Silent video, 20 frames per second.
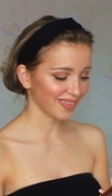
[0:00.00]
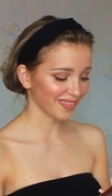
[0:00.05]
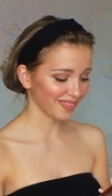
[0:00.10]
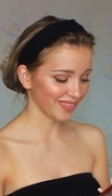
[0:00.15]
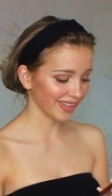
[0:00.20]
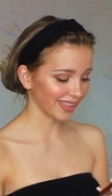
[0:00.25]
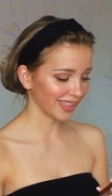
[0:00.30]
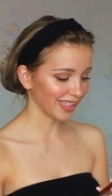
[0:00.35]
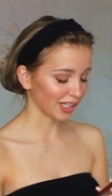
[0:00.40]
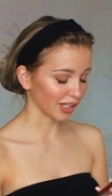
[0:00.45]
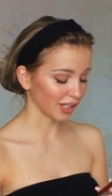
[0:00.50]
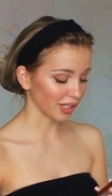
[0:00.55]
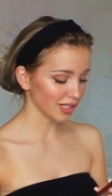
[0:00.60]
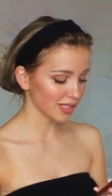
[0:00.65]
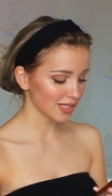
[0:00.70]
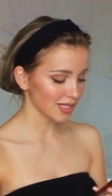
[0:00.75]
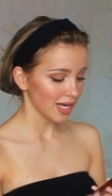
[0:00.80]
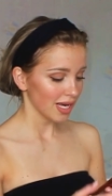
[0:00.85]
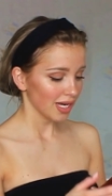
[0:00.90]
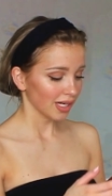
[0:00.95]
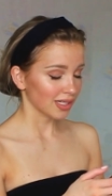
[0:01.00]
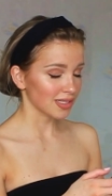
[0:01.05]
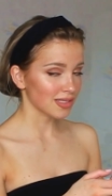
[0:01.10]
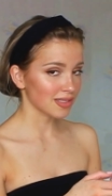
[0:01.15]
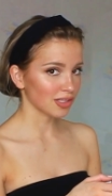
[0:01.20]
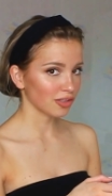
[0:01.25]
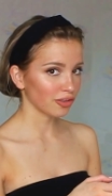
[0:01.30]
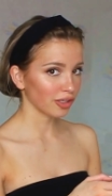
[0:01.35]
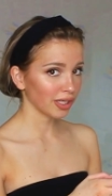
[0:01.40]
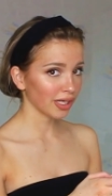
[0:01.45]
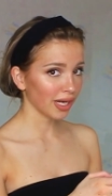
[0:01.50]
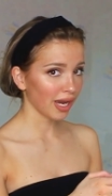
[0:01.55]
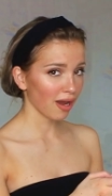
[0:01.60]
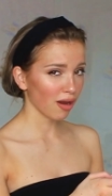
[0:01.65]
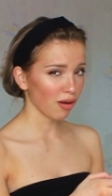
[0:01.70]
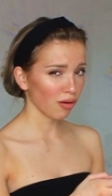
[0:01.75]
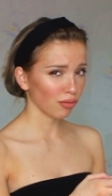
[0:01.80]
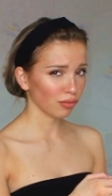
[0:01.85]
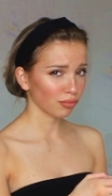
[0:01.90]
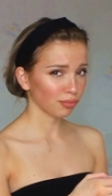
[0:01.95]
really good considering
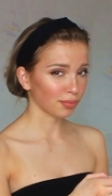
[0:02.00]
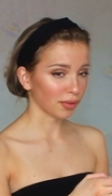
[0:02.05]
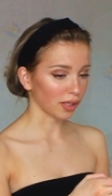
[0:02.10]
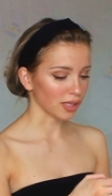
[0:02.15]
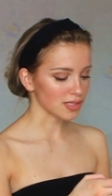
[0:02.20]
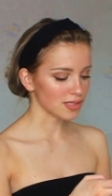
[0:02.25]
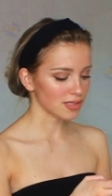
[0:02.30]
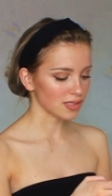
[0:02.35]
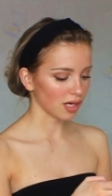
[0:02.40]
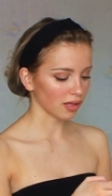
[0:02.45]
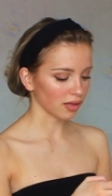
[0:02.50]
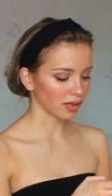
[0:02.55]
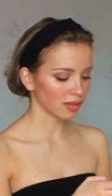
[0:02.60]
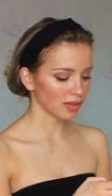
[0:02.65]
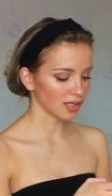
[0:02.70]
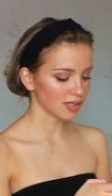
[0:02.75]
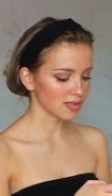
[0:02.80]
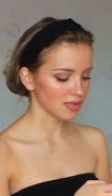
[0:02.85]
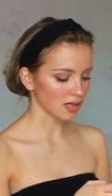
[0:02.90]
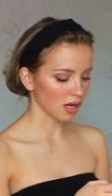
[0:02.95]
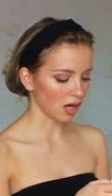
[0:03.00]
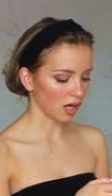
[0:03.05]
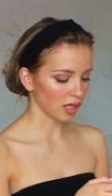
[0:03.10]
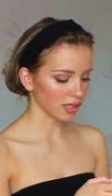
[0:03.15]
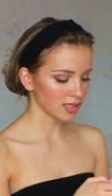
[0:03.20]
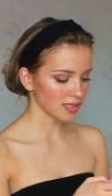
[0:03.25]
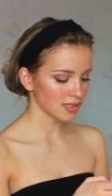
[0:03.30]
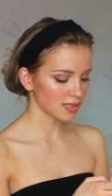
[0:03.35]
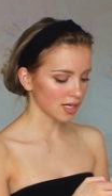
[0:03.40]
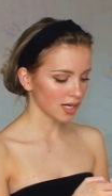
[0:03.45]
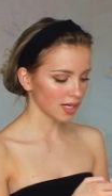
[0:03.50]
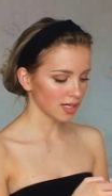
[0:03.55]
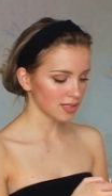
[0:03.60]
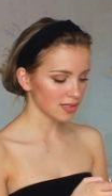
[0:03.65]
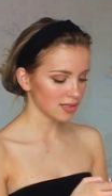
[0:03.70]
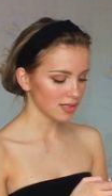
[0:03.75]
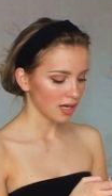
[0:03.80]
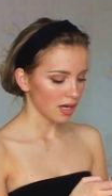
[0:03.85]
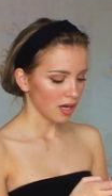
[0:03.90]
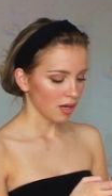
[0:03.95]
how pricey other things are these
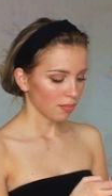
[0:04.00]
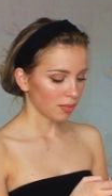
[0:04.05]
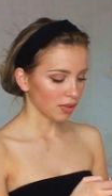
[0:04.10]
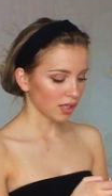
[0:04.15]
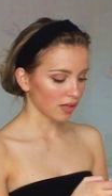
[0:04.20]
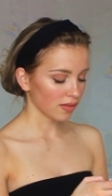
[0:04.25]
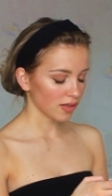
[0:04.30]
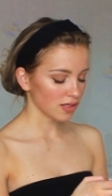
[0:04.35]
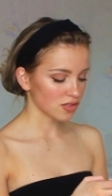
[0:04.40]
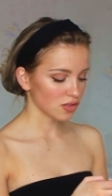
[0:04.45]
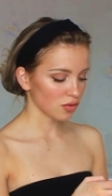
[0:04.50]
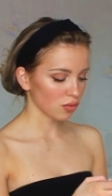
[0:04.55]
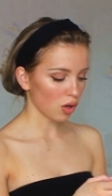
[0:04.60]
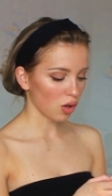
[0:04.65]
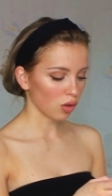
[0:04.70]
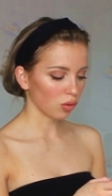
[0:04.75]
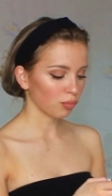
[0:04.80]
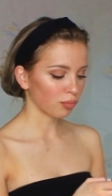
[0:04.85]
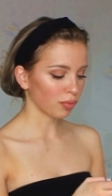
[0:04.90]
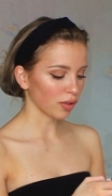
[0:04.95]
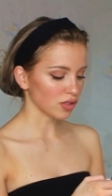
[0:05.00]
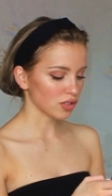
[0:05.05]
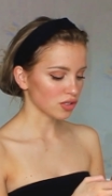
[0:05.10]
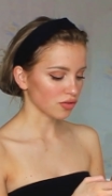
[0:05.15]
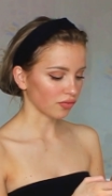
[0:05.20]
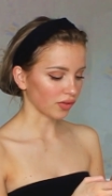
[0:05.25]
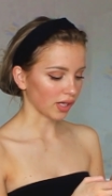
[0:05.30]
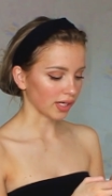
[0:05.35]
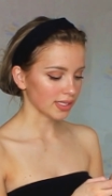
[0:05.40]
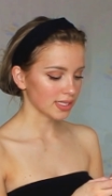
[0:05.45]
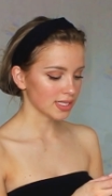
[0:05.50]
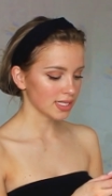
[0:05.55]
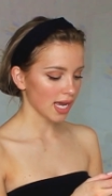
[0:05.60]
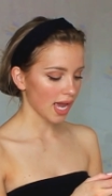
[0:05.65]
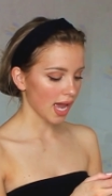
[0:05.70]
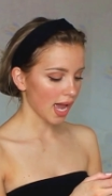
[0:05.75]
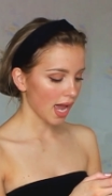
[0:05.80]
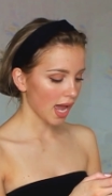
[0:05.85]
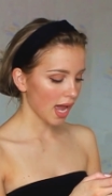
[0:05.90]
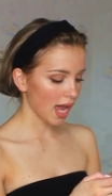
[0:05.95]
days. But yeah, they do a whole bunch of like
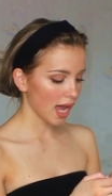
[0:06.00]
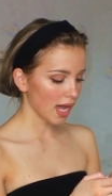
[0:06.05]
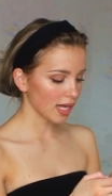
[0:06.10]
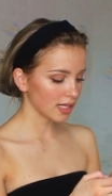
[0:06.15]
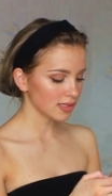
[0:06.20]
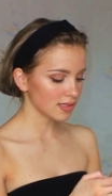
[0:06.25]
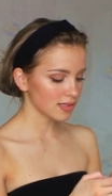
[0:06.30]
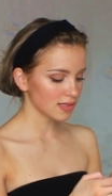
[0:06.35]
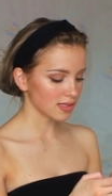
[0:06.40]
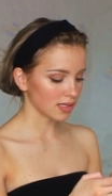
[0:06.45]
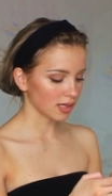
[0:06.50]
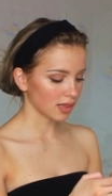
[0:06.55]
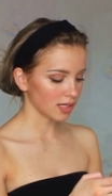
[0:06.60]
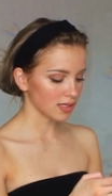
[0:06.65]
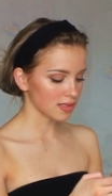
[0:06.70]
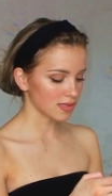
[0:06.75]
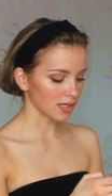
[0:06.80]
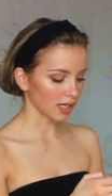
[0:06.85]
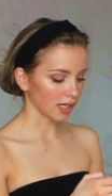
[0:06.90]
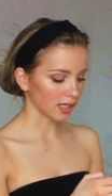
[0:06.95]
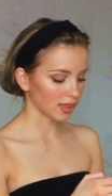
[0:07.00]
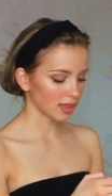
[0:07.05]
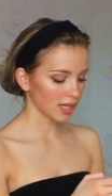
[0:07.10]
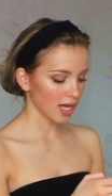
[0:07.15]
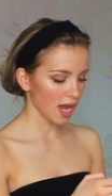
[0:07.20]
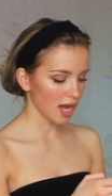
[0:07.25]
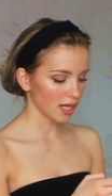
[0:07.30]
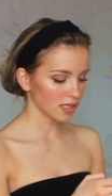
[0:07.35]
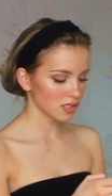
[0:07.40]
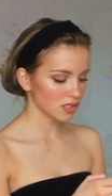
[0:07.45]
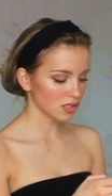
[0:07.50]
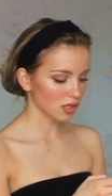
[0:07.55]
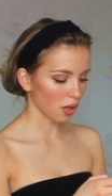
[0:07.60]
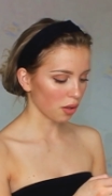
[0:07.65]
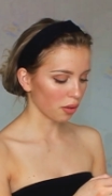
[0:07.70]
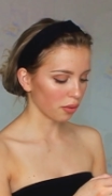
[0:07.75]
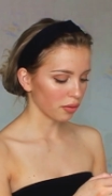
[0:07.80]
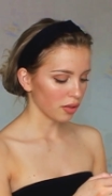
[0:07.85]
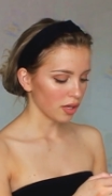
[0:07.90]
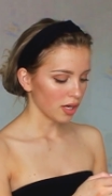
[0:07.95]
tans and things like that. So
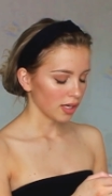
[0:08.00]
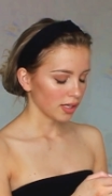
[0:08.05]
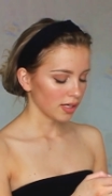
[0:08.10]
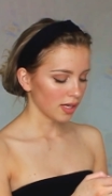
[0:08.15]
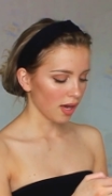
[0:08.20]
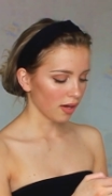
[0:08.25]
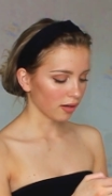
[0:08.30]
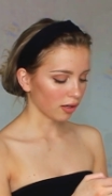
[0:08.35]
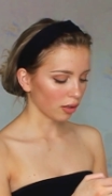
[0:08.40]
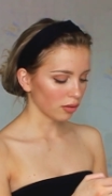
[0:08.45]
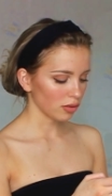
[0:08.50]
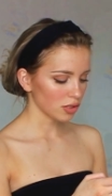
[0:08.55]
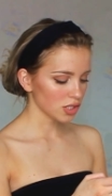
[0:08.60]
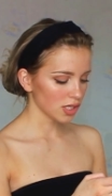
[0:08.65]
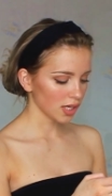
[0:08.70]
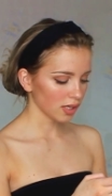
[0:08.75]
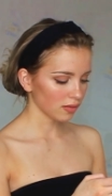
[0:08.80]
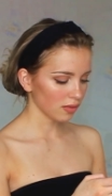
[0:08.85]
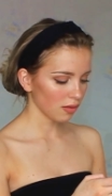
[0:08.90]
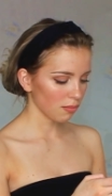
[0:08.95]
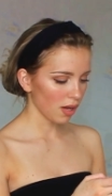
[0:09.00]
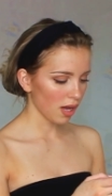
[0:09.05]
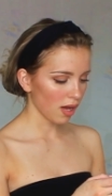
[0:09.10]
yeah, go and check them